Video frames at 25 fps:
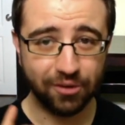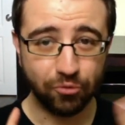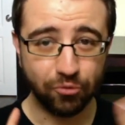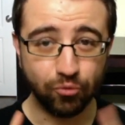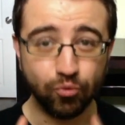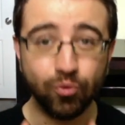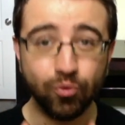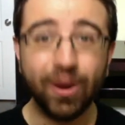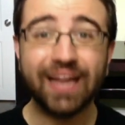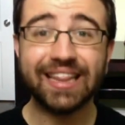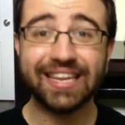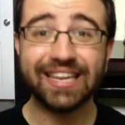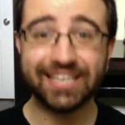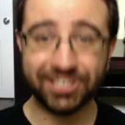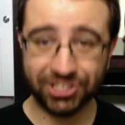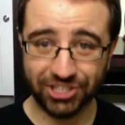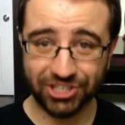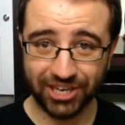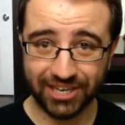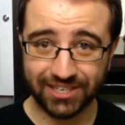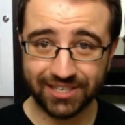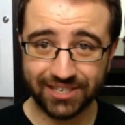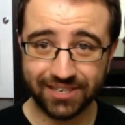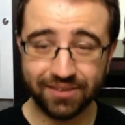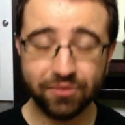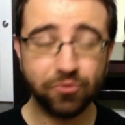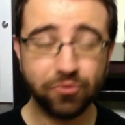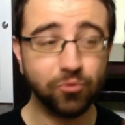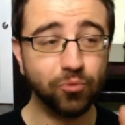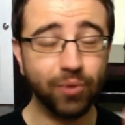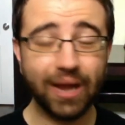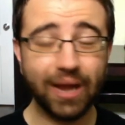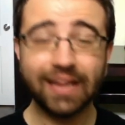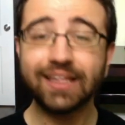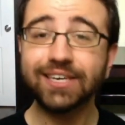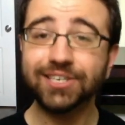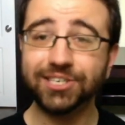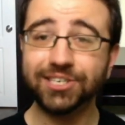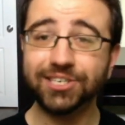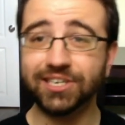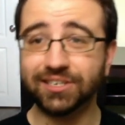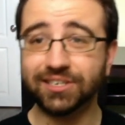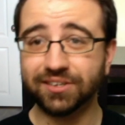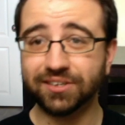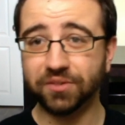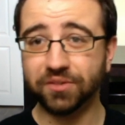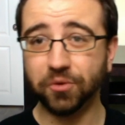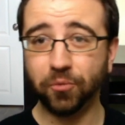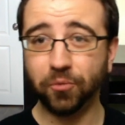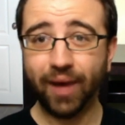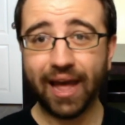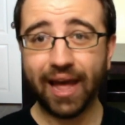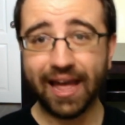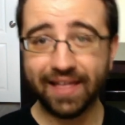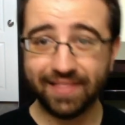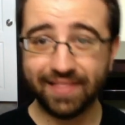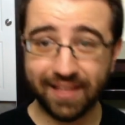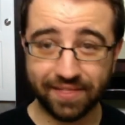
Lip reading: relish it. Relish it the way